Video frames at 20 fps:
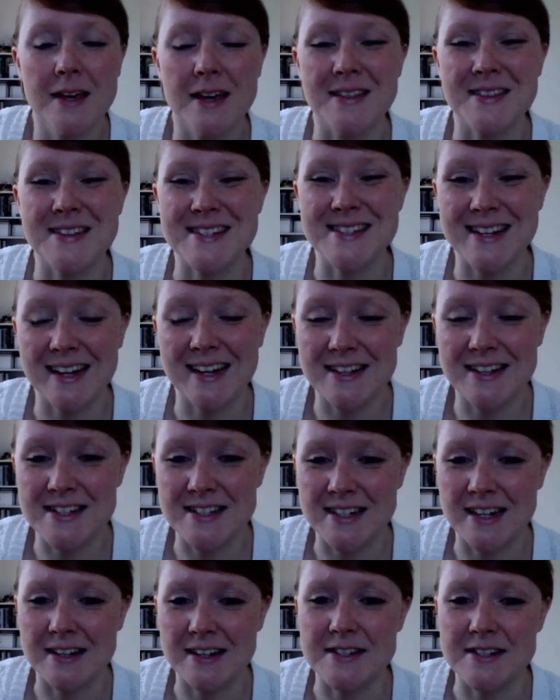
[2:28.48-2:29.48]
In the second
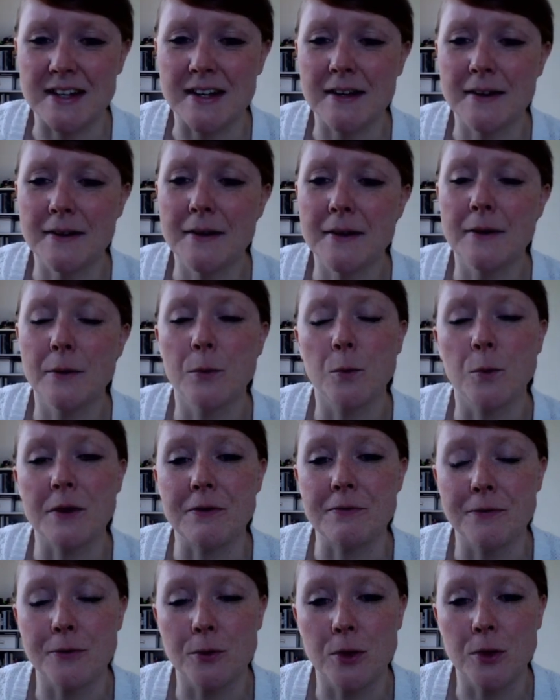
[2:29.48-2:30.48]
stanza, we
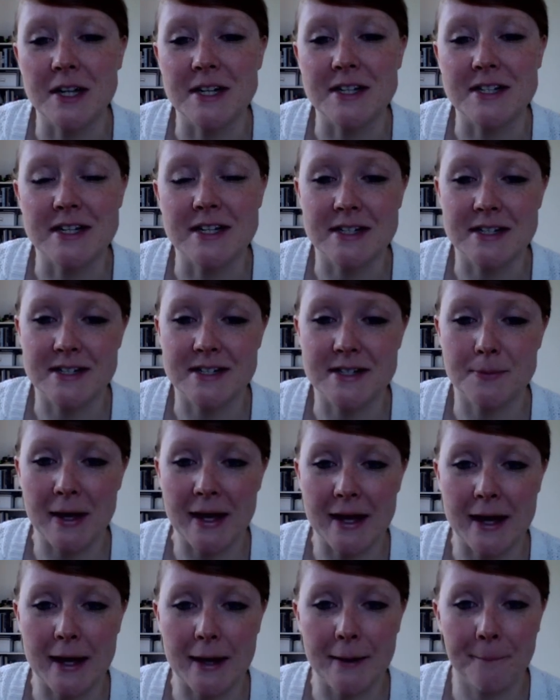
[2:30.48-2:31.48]
fall into
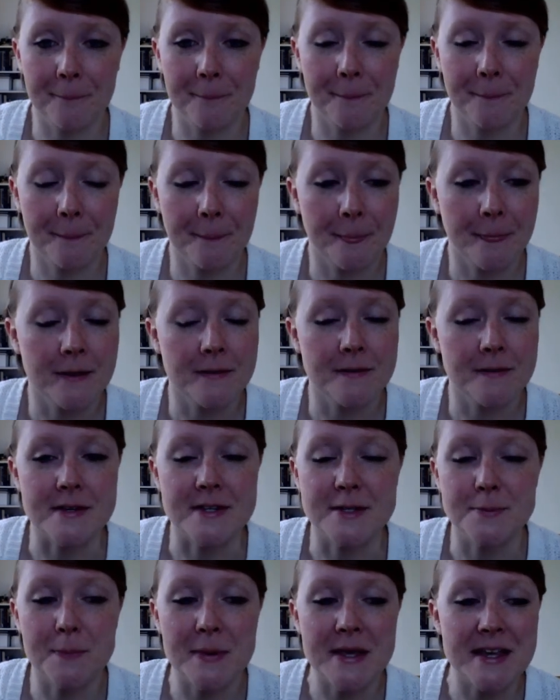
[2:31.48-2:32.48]
despair. The
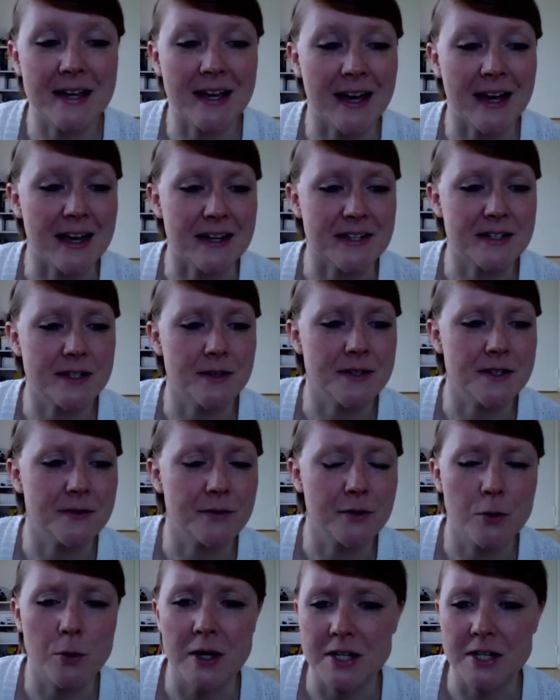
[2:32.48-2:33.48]
speaker asks lots of
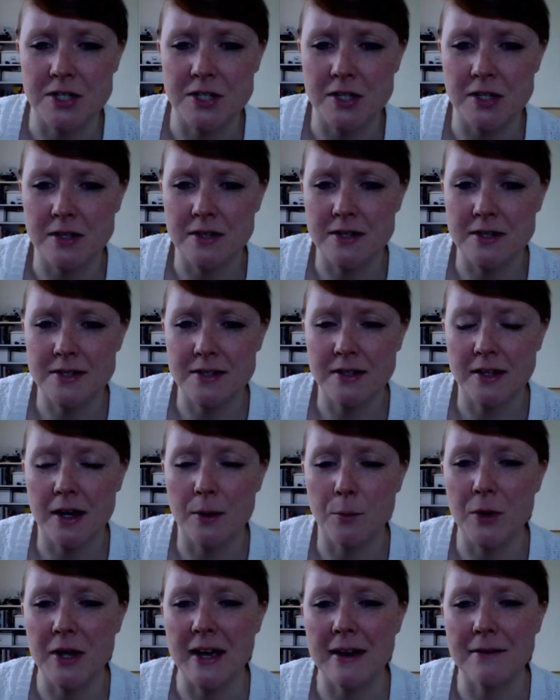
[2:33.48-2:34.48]
questions,
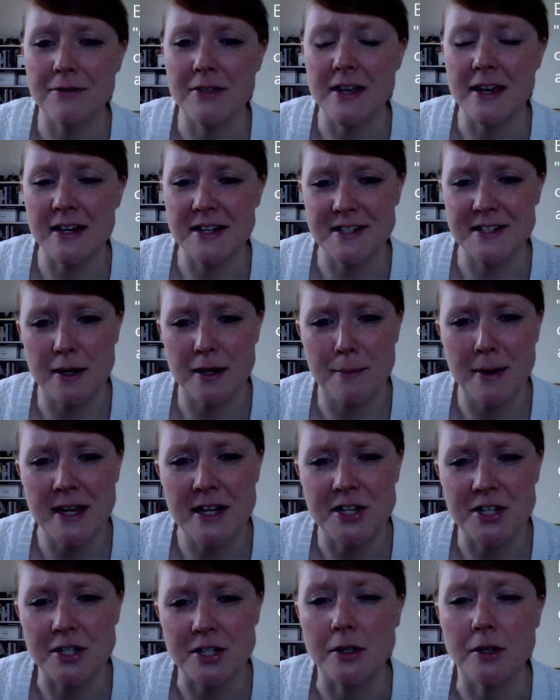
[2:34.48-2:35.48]
and we have the
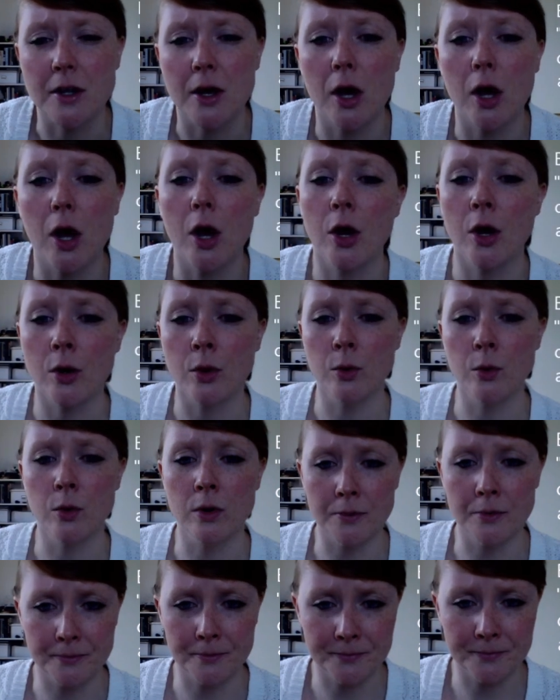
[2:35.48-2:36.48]
exclamation, "Oh."